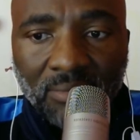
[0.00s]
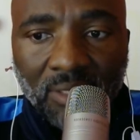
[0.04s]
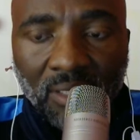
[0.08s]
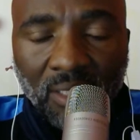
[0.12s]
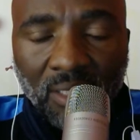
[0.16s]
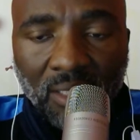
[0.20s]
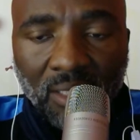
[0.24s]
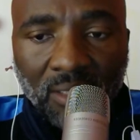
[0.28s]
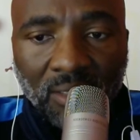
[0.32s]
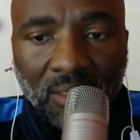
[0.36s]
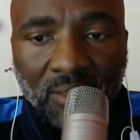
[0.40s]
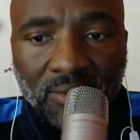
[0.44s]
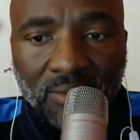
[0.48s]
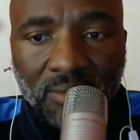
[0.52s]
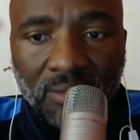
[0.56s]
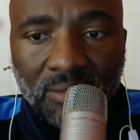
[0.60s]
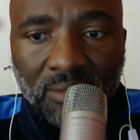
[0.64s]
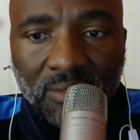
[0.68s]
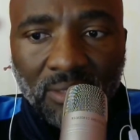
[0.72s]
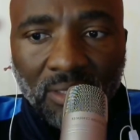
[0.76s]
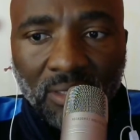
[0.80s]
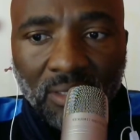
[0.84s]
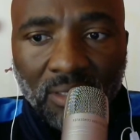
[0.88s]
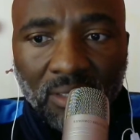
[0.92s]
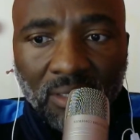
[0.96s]
I
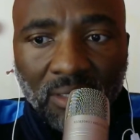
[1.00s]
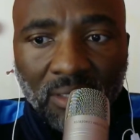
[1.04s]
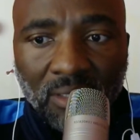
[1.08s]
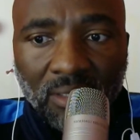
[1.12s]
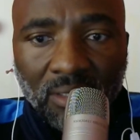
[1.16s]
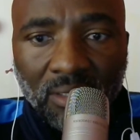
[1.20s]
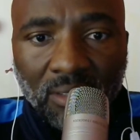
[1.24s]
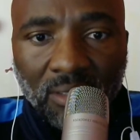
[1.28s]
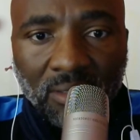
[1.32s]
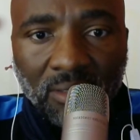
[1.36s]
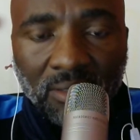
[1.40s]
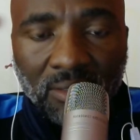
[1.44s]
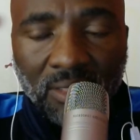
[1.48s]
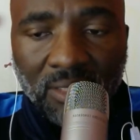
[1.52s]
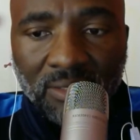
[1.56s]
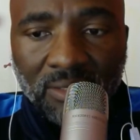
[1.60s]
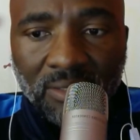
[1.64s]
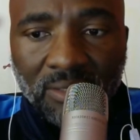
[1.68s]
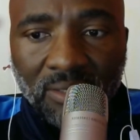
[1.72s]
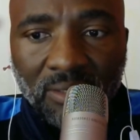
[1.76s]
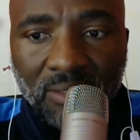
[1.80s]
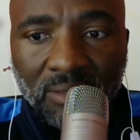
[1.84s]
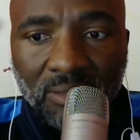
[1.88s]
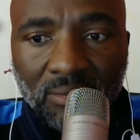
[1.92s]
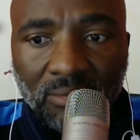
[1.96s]
guess this
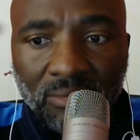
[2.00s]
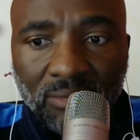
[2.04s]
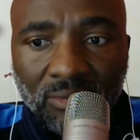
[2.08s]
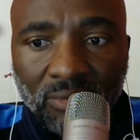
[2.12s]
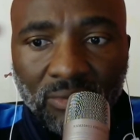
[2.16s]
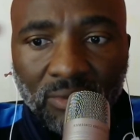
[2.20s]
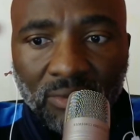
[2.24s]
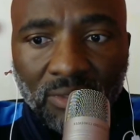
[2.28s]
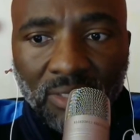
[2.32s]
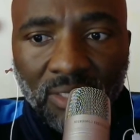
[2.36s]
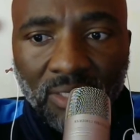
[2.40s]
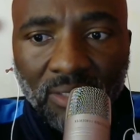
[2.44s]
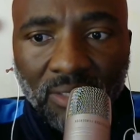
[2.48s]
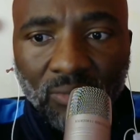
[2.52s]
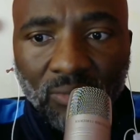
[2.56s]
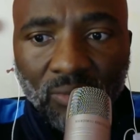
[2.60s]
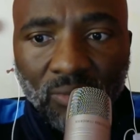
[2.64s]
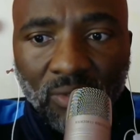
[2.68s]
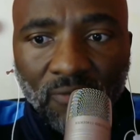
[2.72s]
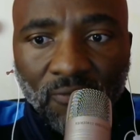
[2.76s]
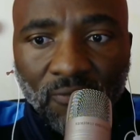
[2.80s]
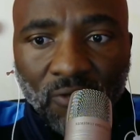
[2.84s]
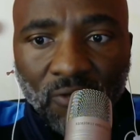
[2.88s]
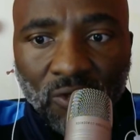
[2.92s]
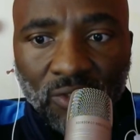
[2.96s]
article should say
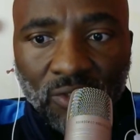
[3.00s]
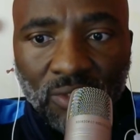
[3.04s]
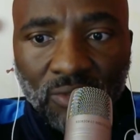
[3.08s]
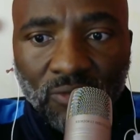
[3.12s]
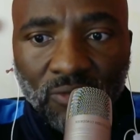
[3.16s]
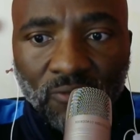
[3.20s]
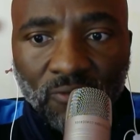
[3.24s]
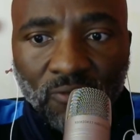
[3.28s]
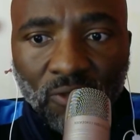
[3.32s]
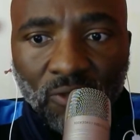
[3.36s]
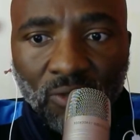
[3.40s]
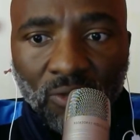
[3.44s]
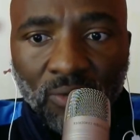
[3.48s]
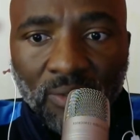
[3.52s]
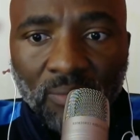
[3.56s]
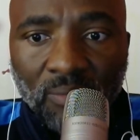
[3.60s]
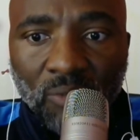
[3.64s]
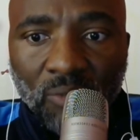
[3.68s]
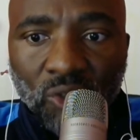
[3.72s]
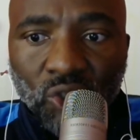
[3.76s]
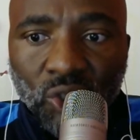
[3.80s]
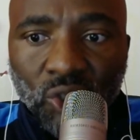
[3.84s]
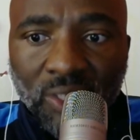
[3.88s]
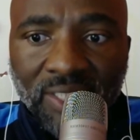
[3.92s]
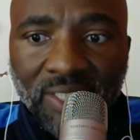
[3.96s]
perforce to follow the
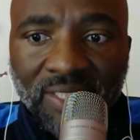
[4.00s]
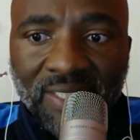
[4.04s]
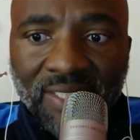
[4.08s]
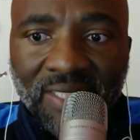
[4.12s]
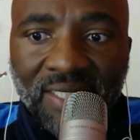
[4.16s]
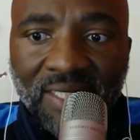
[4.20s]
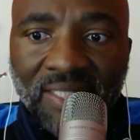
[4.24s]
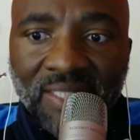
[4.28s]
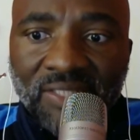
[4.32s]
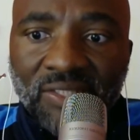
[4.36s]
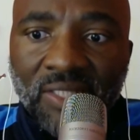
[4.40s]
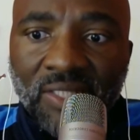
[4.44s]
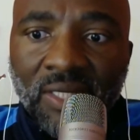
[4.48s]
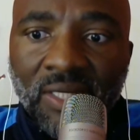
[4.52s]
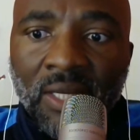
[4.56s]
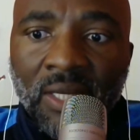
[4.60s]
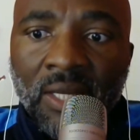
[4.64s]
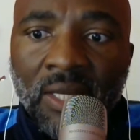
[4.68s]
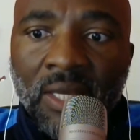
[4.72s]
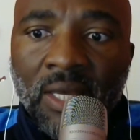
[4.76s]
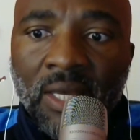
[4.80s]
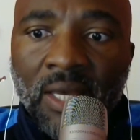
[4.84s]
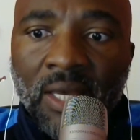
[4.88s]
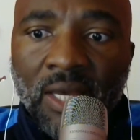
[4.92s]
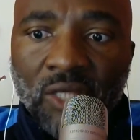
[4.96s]
module in English.
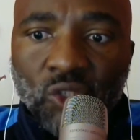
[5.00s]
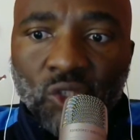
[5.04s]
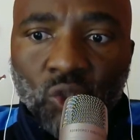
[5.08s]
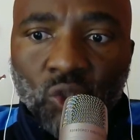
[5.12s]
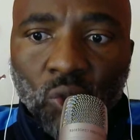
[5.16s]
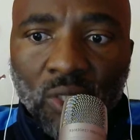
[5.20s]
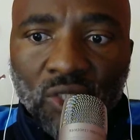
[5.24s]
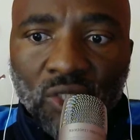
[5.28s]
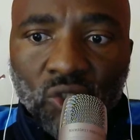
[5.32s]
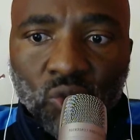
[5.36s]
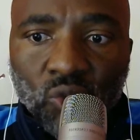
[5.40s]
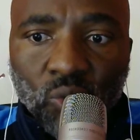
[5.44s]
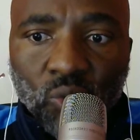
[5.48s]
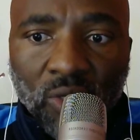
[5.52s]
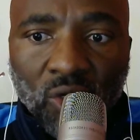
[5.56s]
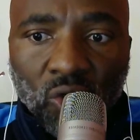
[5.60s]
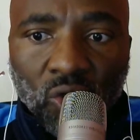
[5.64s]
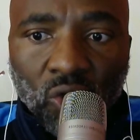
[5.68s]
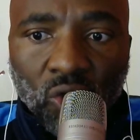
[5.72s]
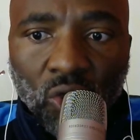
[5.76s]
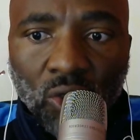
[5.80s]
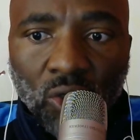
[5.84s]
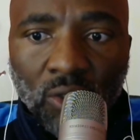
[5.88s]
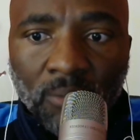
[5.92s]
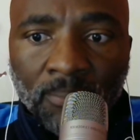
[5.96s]
A choice to
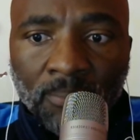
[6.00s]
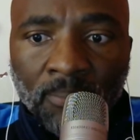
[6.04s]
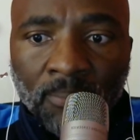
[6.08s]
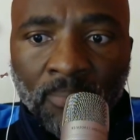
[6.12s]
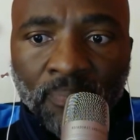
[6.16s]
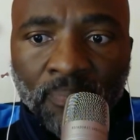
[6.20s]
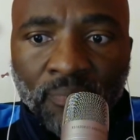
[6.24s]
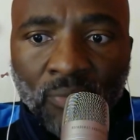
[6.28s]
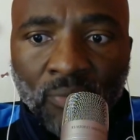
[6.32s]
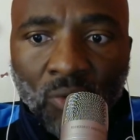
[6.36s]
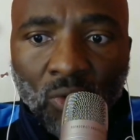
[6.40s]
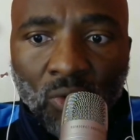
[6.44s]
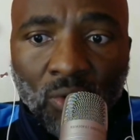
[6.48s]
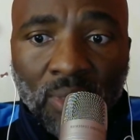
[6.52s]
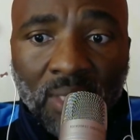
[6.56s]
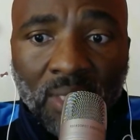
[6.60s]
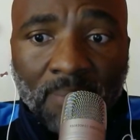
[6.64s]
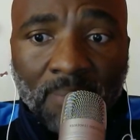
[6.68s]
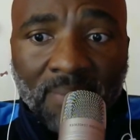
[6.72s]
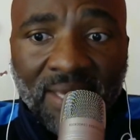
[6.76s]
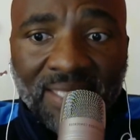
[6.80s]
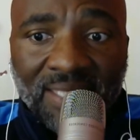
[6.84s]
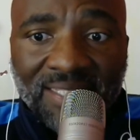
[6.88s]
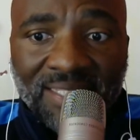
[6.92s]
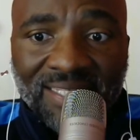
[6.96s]
enroll on the
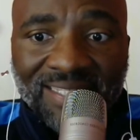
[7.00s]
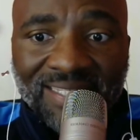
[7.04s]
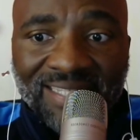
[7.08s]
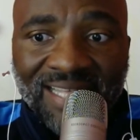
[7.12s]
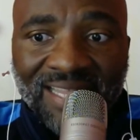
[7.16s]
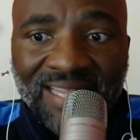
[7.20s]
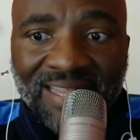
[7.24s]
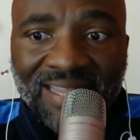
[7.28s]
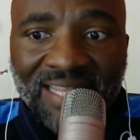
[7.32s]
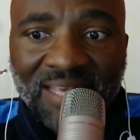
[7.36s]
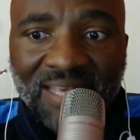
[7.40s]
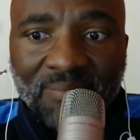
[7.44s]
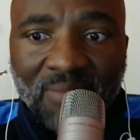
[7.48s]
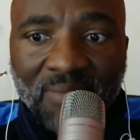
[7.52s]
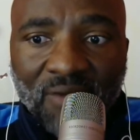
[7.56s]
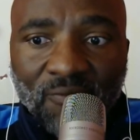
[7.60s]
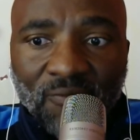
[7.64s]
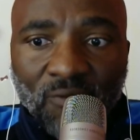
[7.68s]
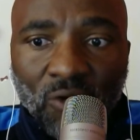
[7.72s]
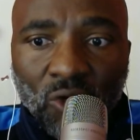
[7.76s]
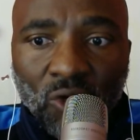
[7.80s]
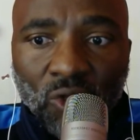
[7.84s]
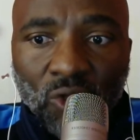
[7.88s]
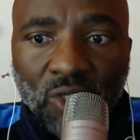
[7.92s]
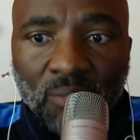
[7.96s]
basis that they may
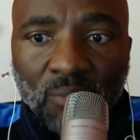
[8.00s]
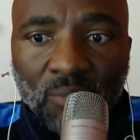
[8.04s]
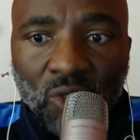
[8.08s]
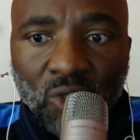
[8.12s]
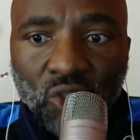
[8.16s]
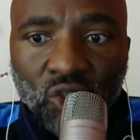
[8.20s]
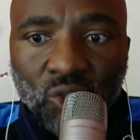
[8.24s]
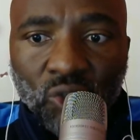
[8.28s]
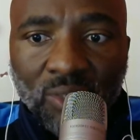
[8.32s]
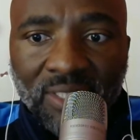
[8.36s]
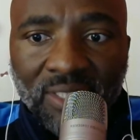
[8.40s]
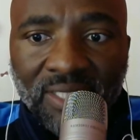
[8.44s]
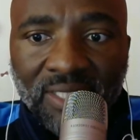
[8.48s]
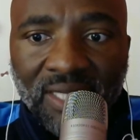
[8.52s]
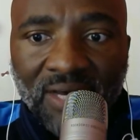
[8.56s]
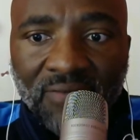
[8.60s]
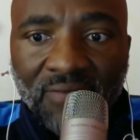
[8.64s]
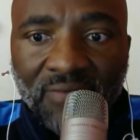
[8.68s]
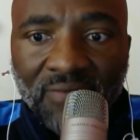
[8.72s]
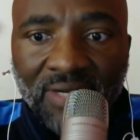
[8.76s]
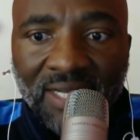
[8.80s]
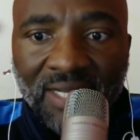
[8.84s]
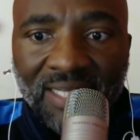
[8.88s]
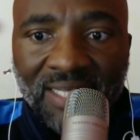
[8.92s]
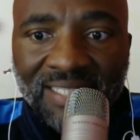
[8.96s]
follow the module in
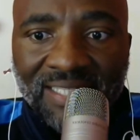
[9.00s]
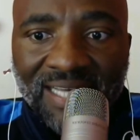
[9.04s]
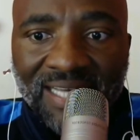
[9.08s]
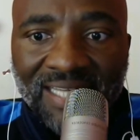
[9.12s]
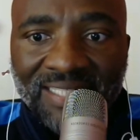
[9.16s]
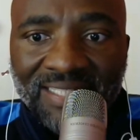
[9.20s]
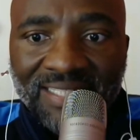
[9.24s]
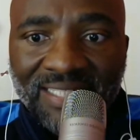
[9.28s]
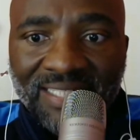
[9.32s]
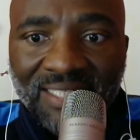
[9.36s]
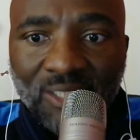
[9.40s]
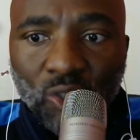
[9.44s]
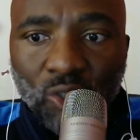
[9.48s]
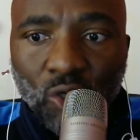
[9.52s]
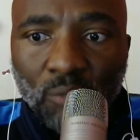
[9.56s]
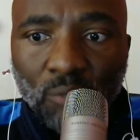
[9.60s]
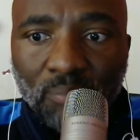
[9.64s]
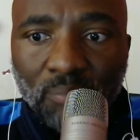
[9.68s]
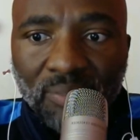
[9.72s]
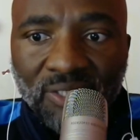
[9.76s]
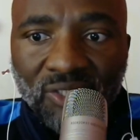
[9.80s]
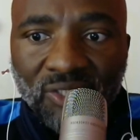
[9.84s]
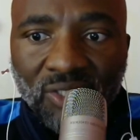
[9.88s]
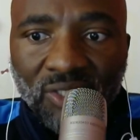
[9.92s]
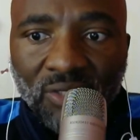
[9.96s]
Afrikaans until
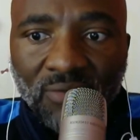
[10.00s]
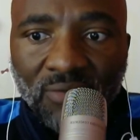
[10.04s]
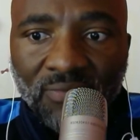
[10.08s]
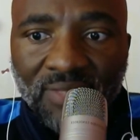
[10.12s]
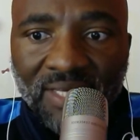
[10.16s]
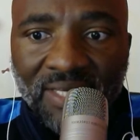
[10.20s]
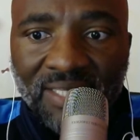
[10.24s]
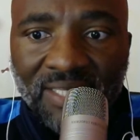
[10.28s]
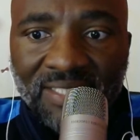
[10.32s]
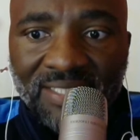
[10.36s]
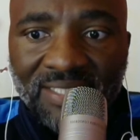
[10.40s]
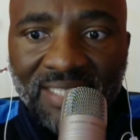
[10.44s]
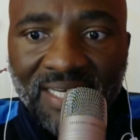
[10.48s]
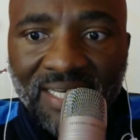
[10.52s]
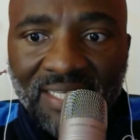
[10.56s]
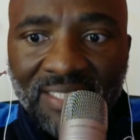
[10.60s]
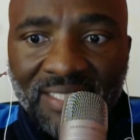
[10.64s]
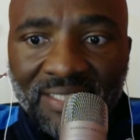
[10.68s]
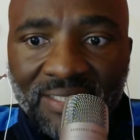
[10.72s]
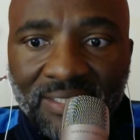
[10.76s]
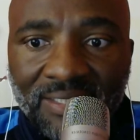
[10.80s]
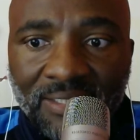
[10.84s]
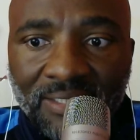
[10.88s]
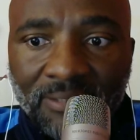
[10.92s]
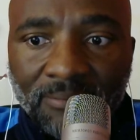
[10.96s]
completion of their
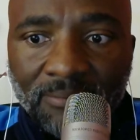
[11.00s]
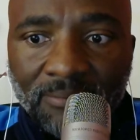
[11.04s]
studies.